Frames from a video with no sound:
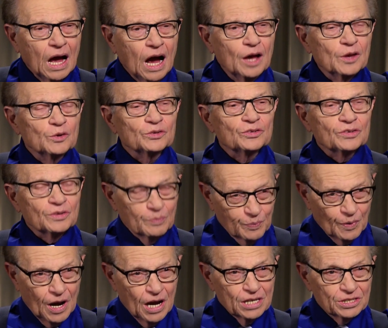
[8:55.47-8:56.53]
Are you
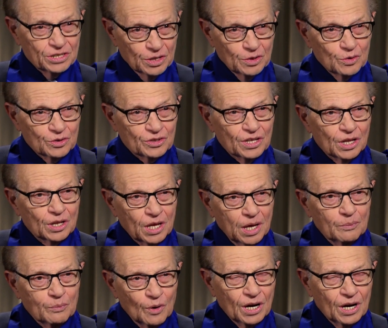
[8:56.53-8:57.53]
surprised that you still keep